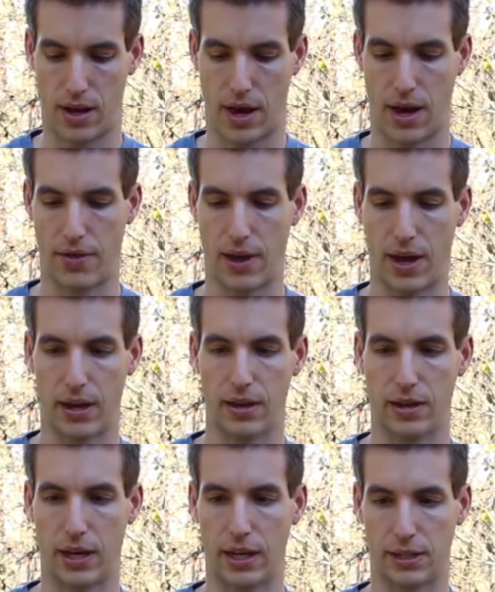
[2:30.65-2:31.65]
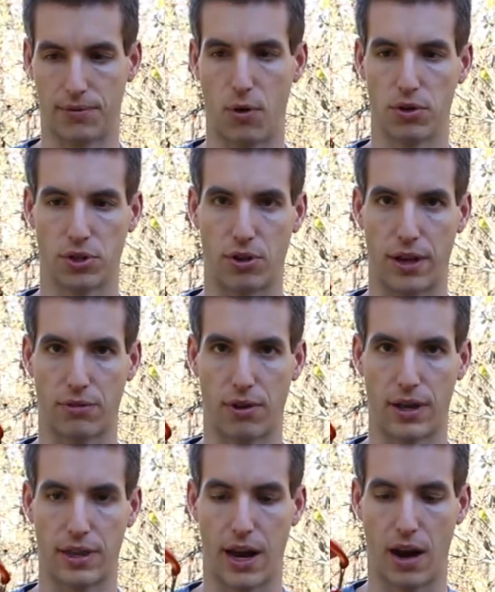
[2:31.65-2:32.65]
and then it's full strength
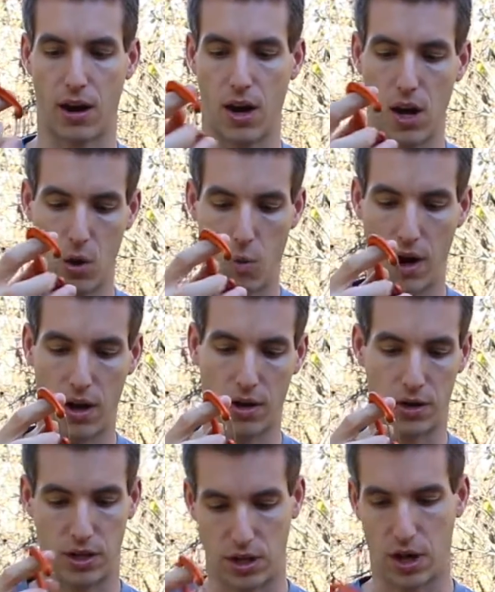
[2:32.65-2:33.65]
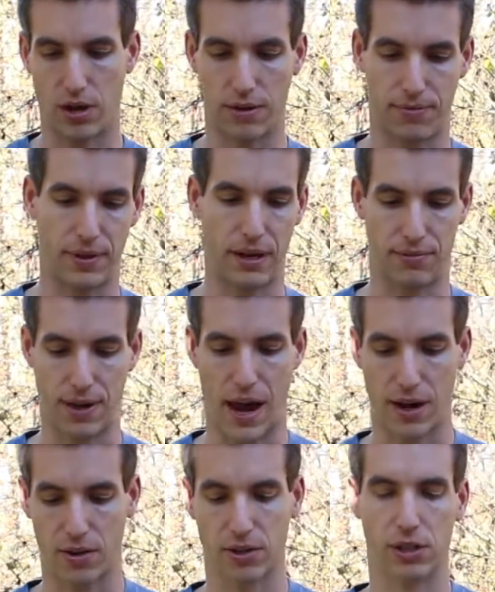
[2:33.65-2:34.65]
right there. Well, if the
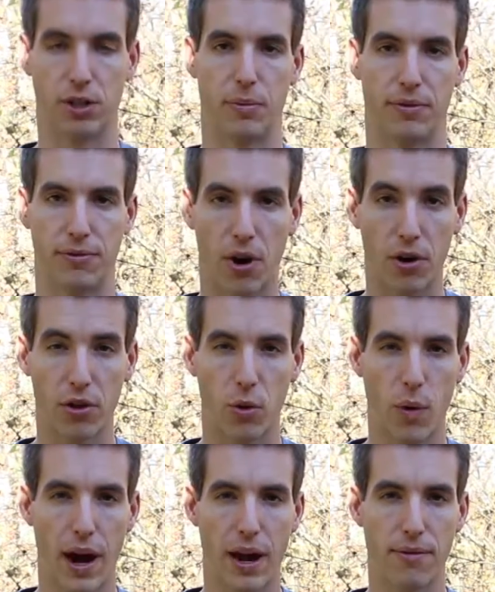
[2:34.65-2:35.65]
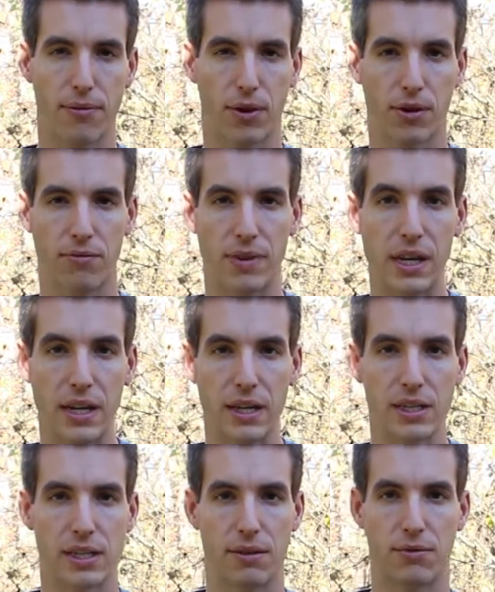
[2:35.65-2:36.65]
anchor is a little bit farther away for
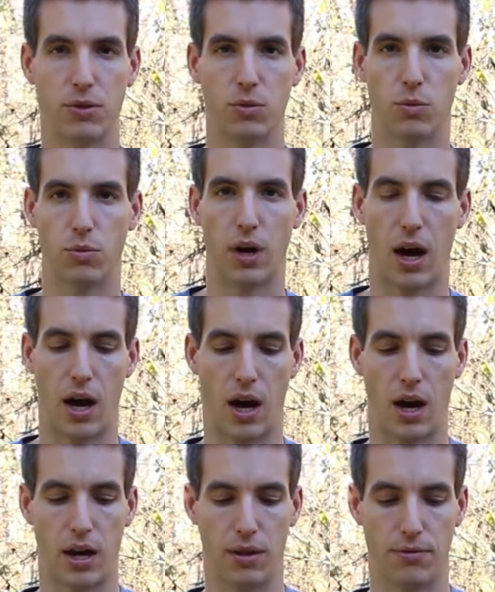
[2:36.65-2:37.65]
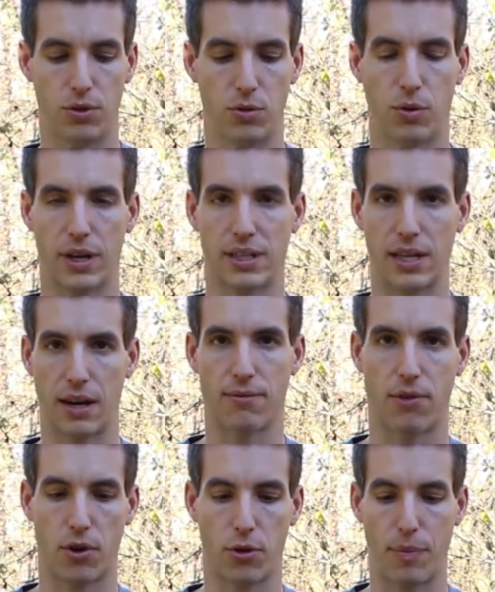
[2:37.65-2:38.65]
convenience, if you want to
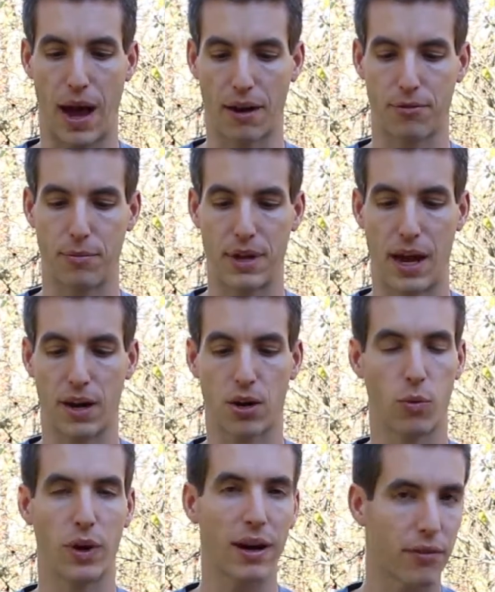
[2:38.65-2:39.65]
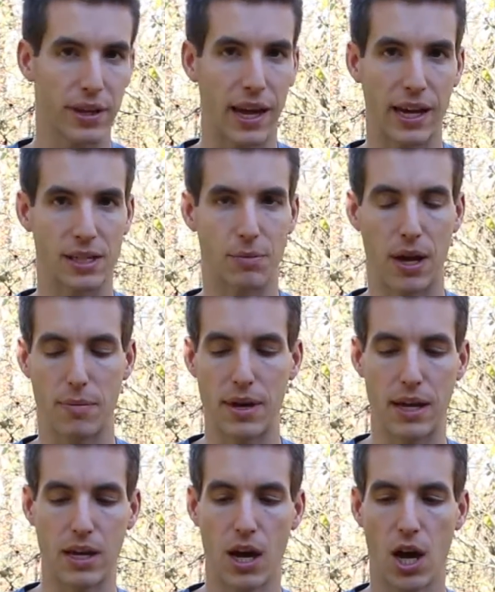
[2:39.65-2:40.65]
stand farther back from the anchor, whatever the case may
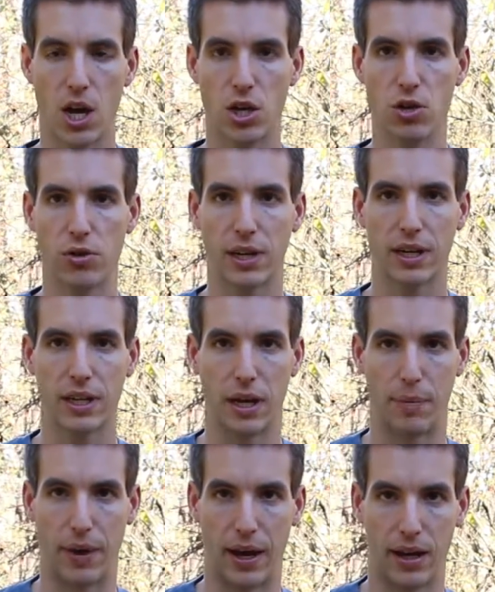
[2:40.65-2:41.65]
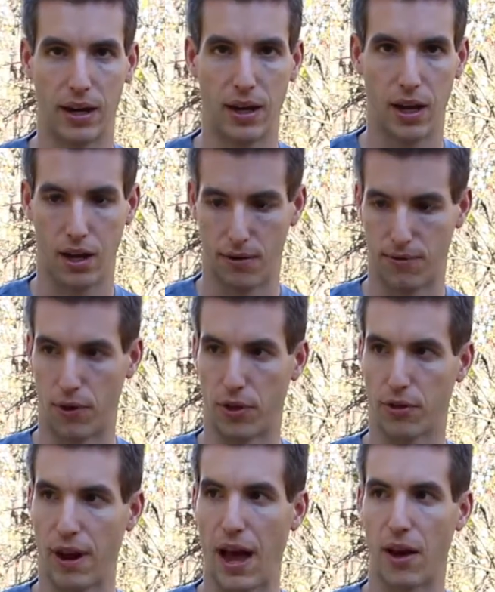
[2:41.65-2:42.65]
be, you can clip in
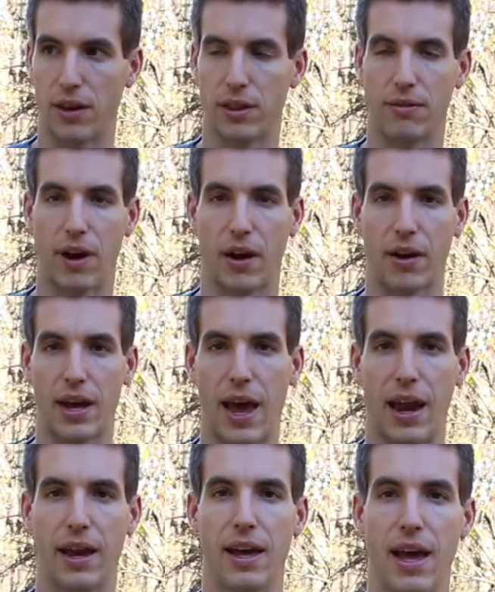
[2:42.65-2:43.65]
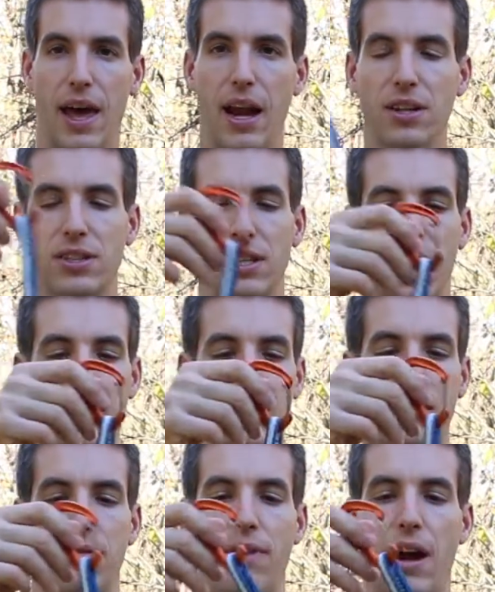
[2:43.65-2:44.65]
further out at the very end. And I also like
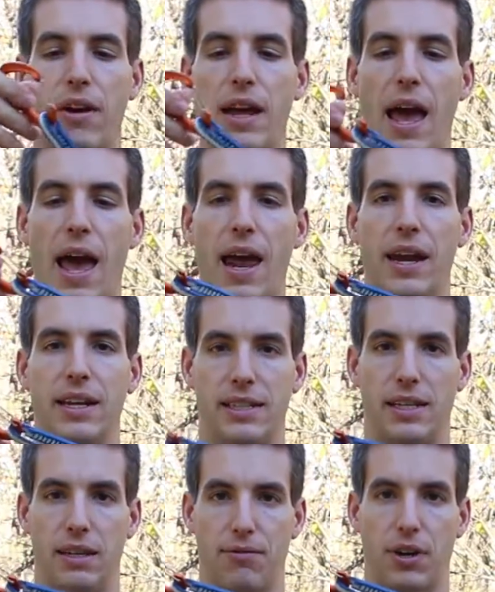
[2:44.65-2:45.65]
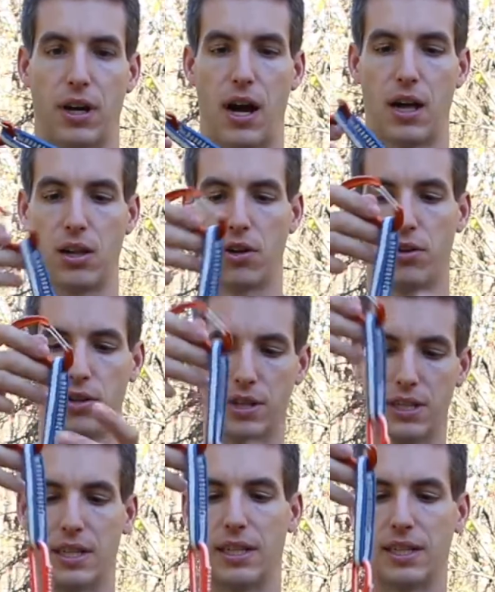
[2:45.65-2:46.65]
that the very end is a different color. You
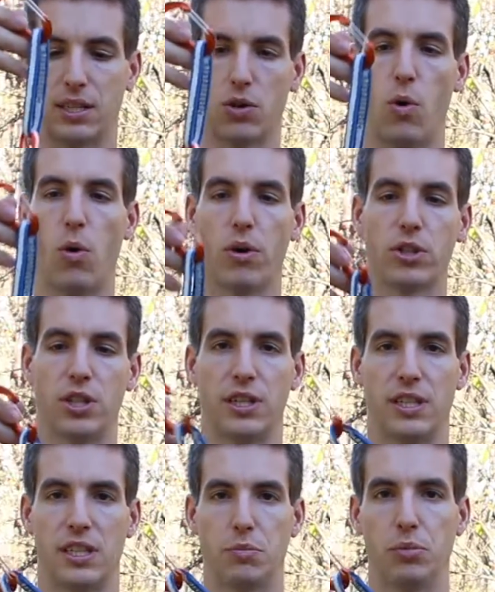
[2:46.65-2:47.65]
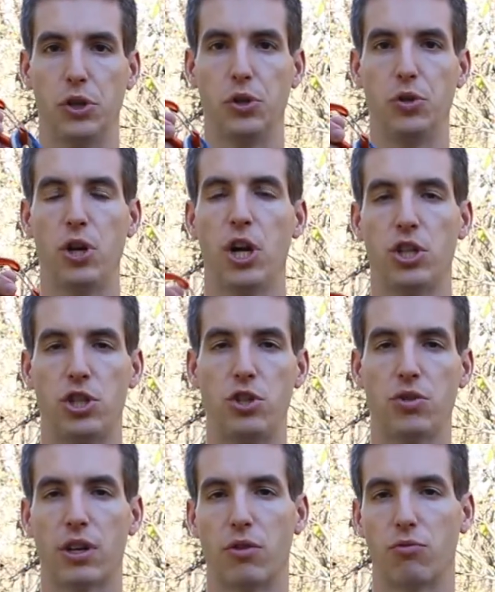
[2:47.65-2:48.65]
can see this is orange and this is blue, so
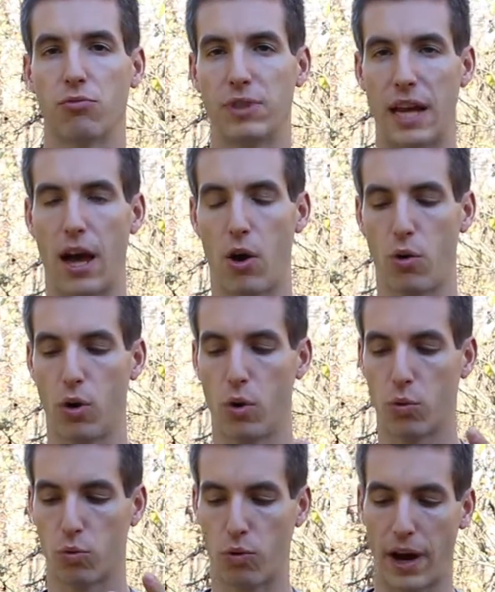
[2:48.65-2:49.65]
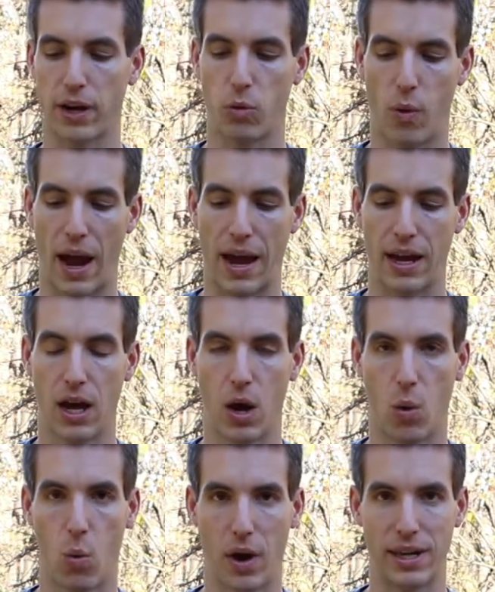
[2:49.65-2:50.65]
you can tell right away
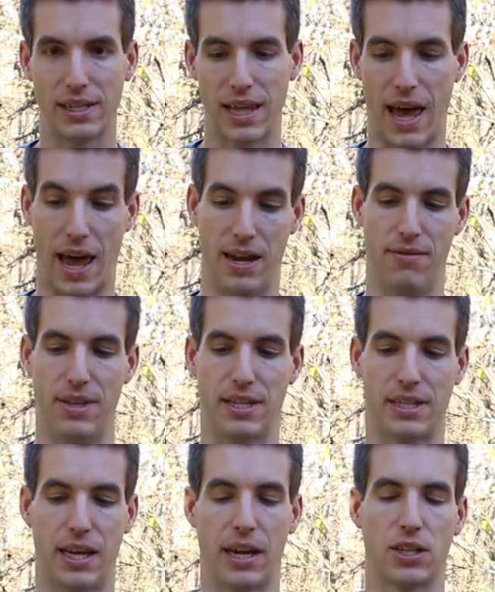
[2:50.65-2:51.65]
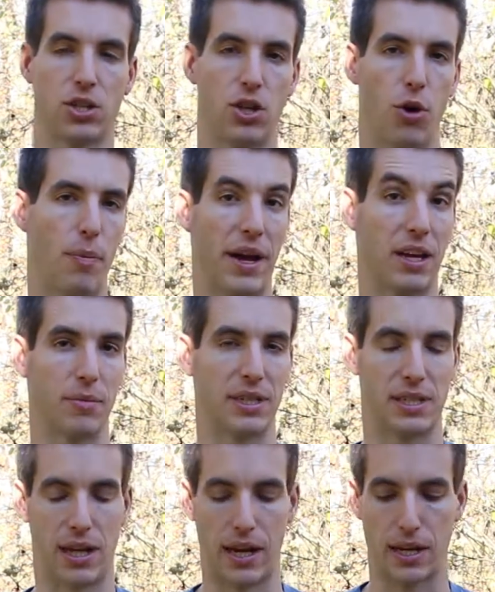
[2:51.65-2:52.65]
what is the end of this thing, so you don't make a
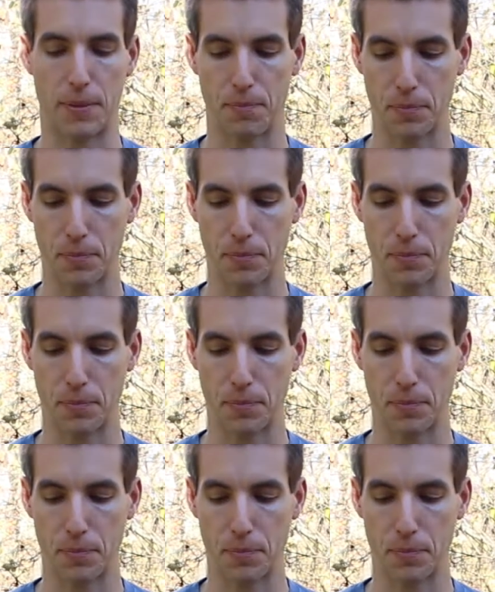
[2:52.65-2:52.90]
mistake.